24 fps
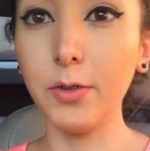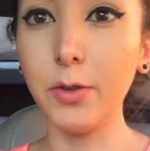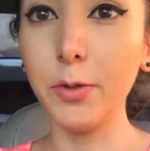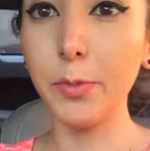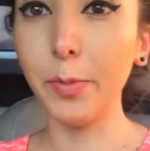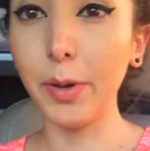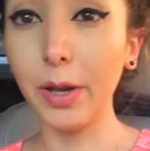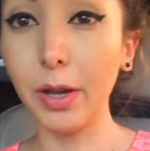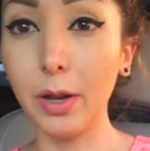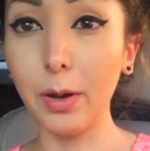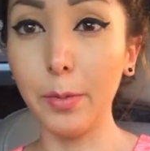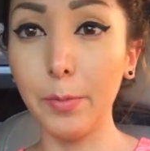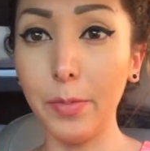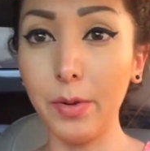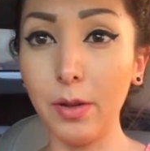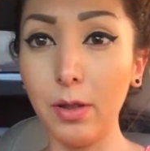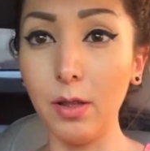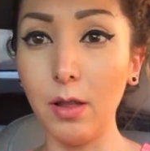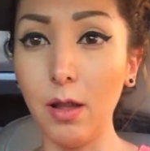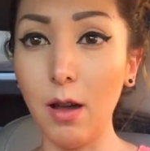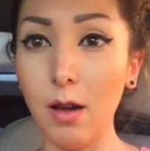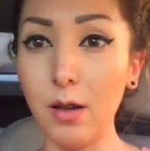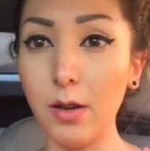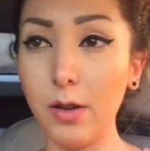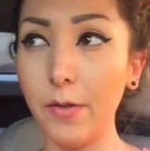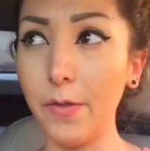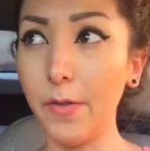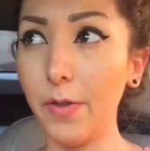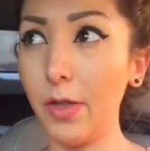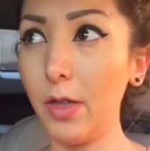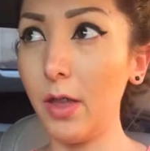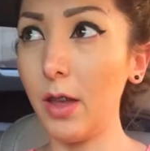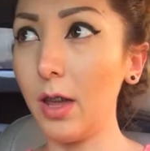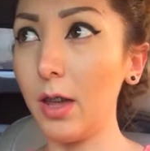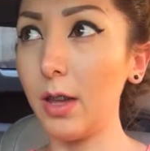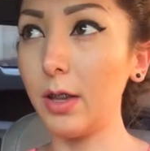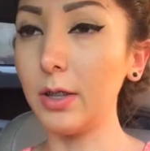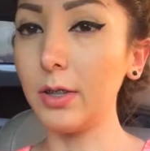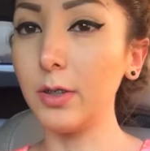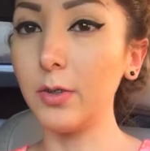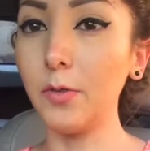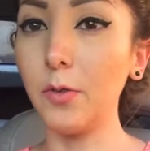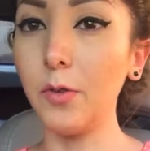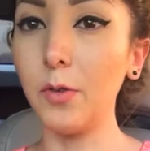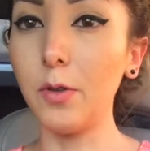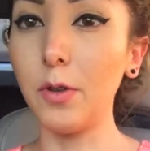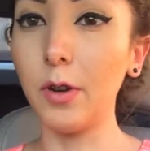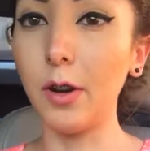to pick up a lot of things
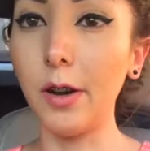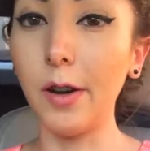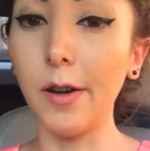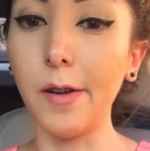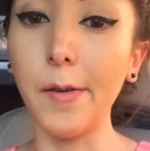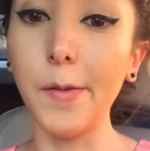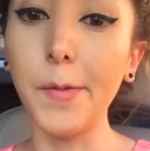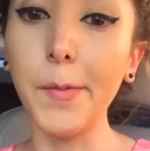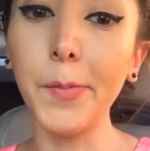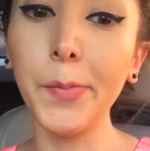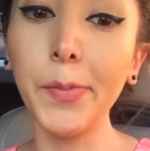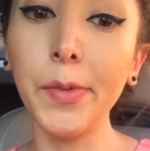for